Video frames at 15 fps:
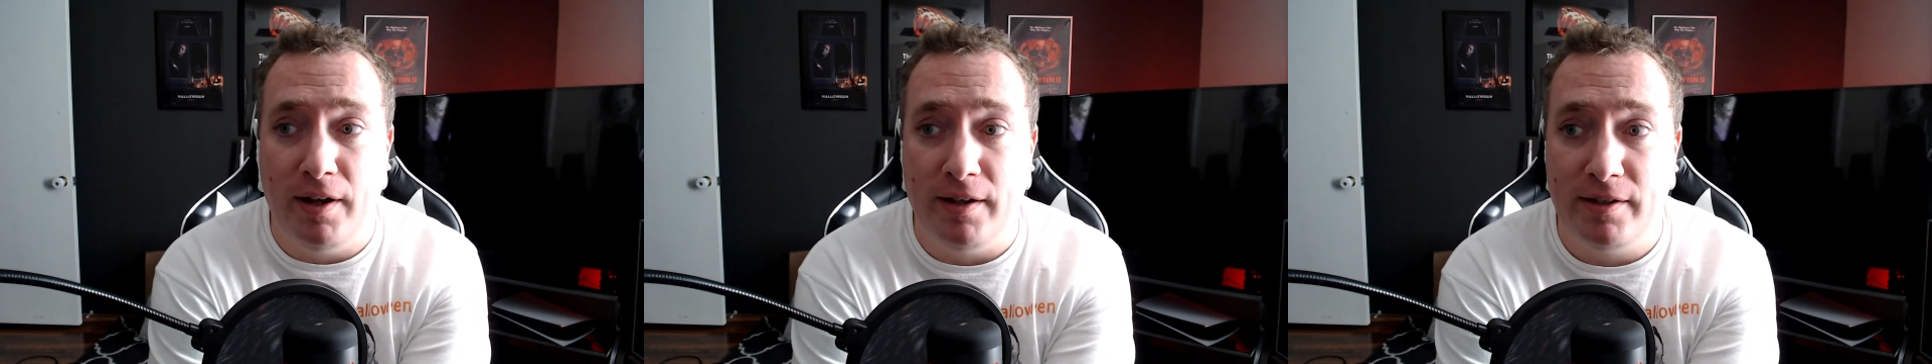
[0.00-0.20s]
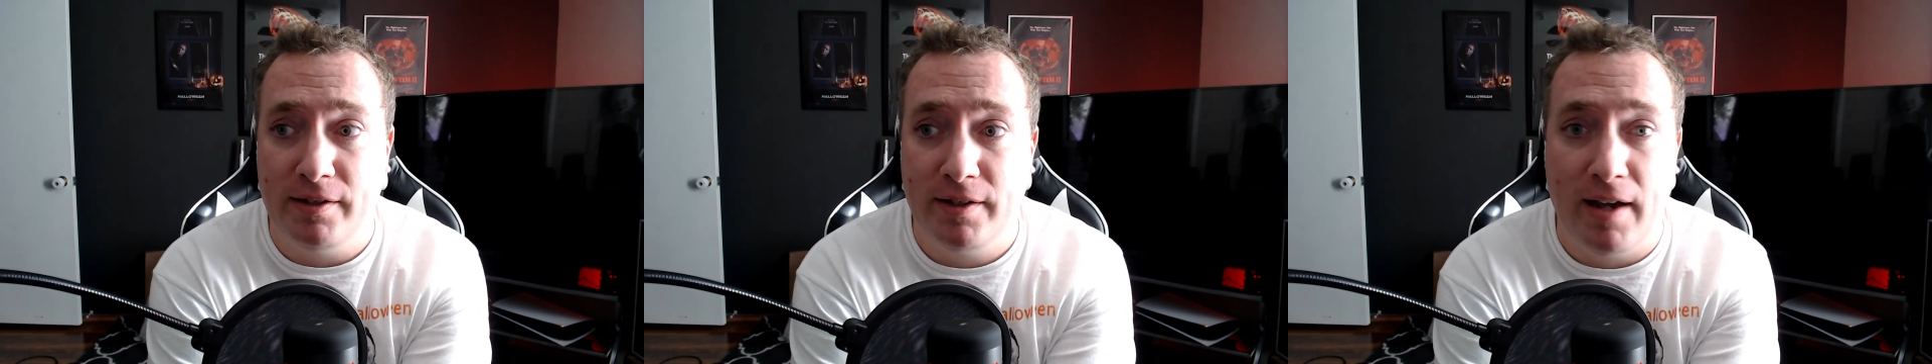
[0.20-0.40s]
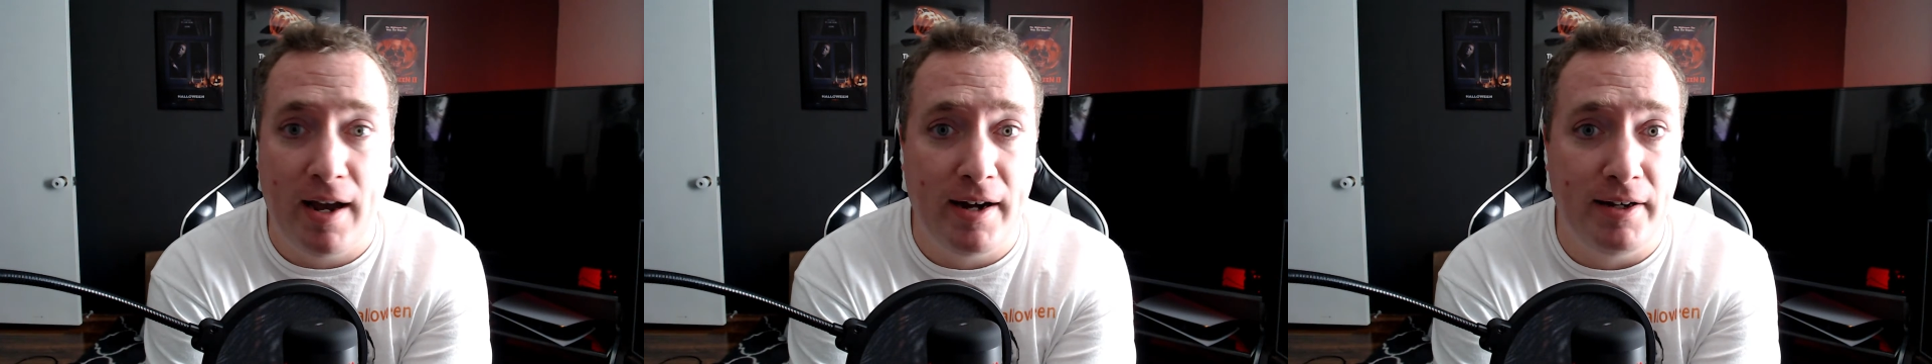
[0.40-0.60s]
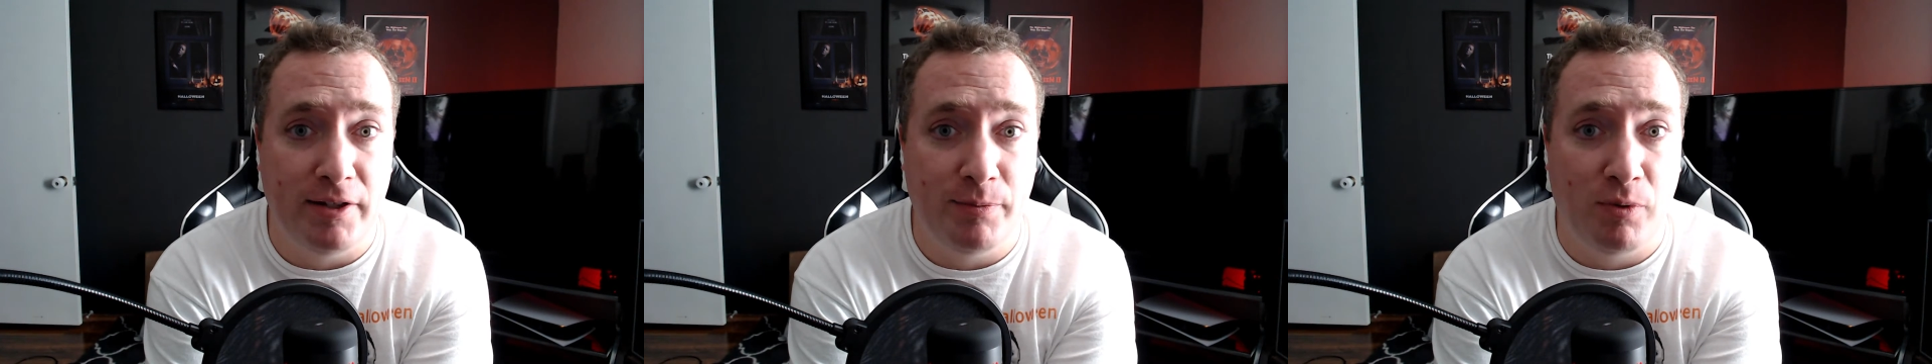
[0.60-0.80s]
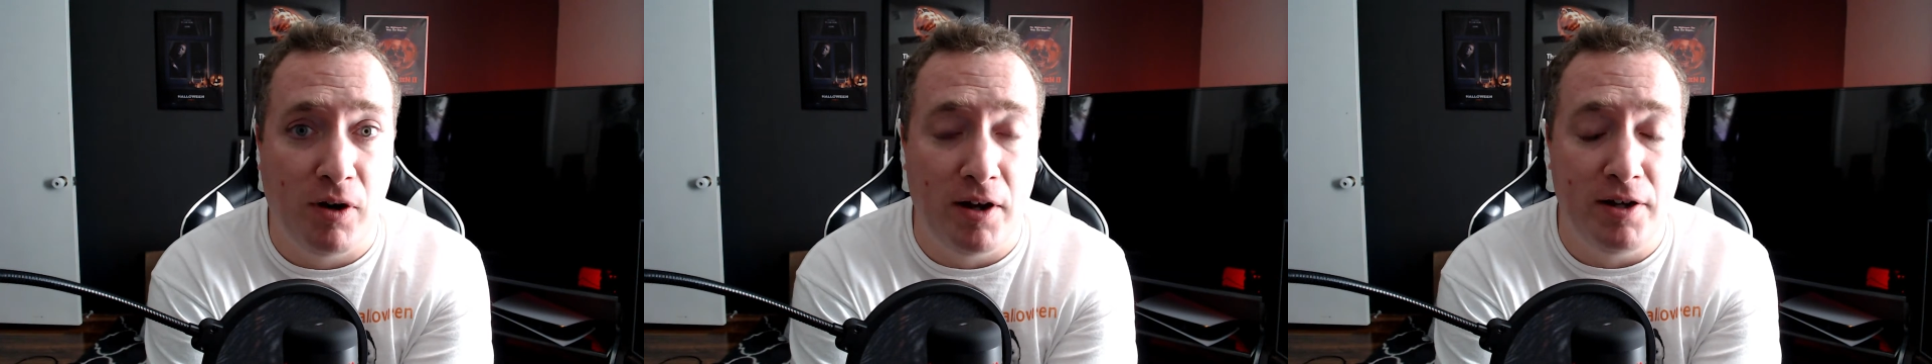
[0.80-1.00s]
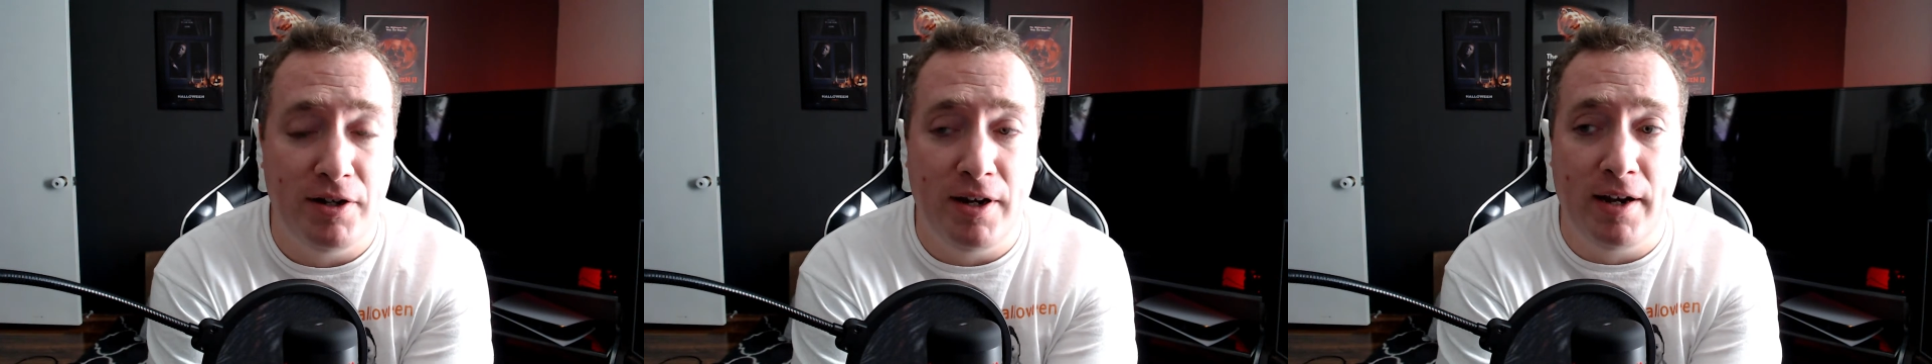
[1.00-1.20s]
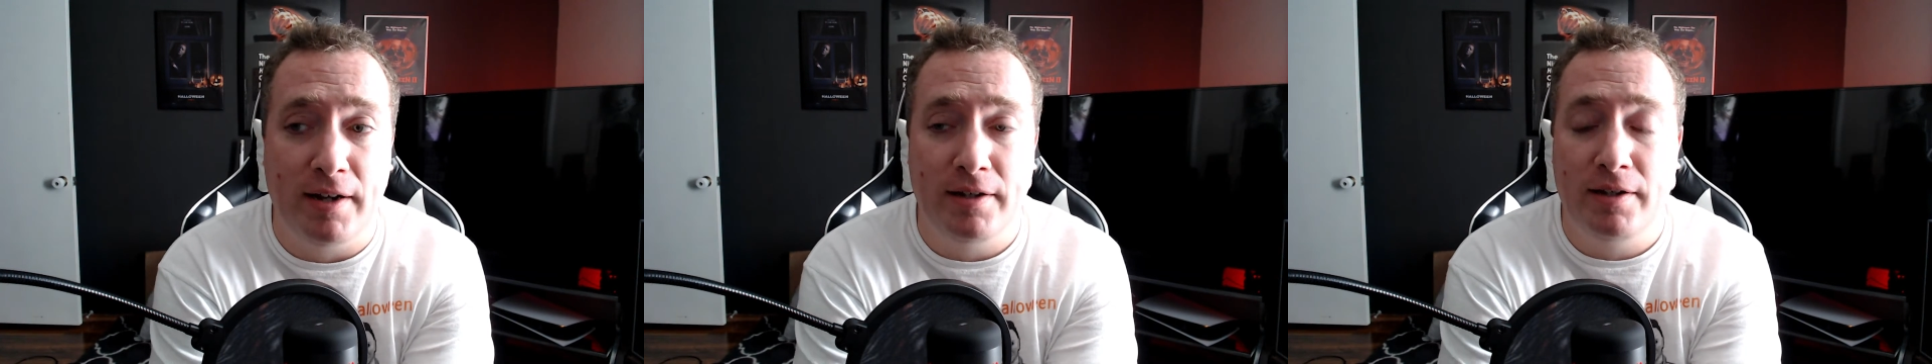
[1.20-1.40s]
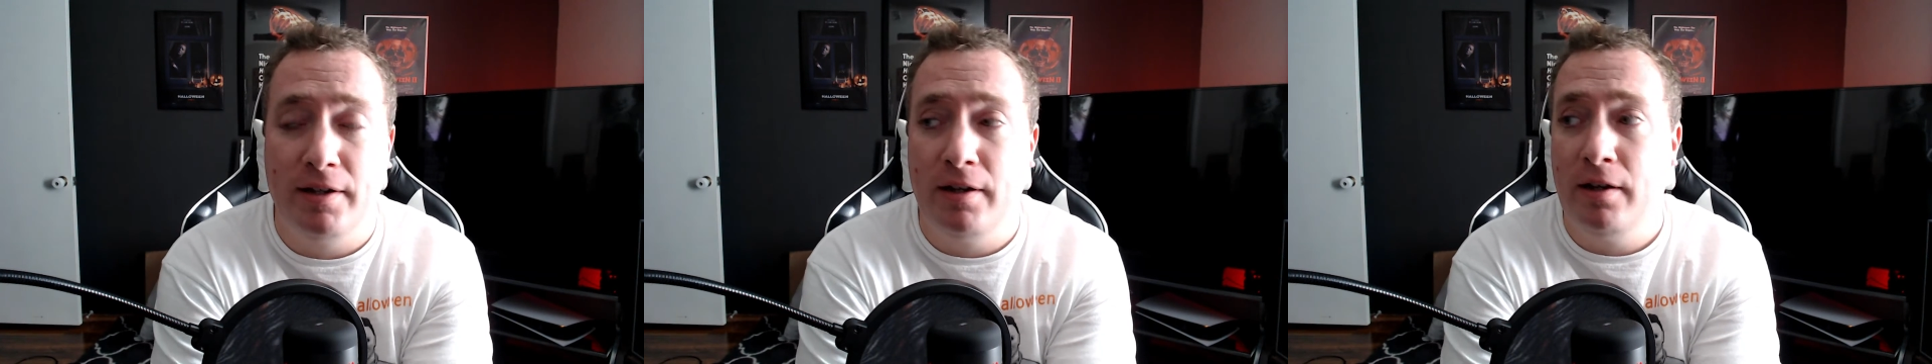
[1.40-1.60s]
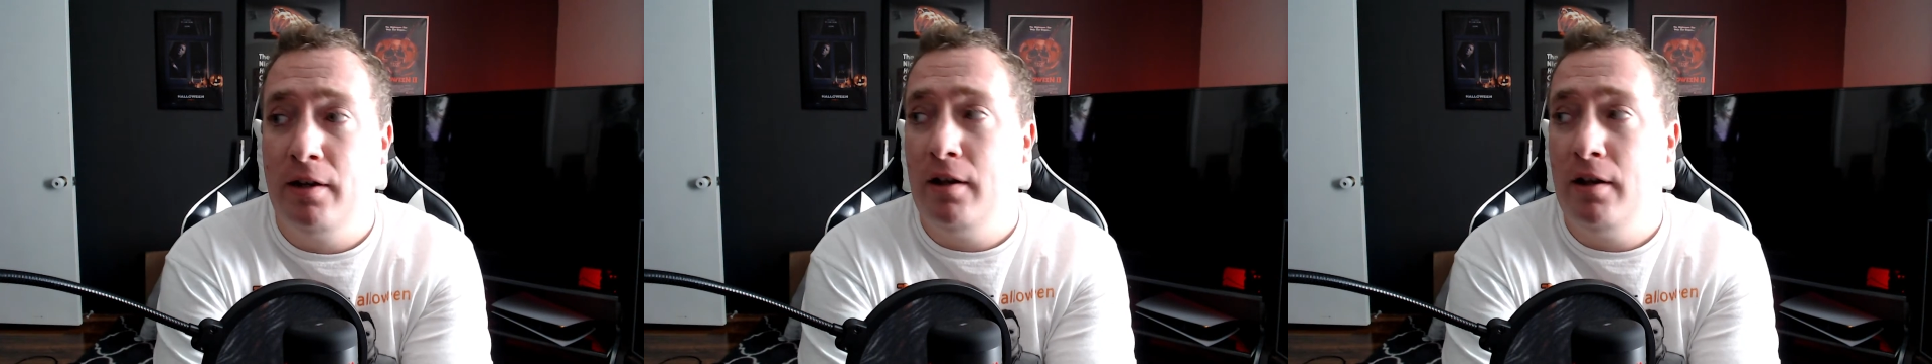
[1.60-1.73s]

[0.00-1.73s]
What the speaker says: Scotty's project.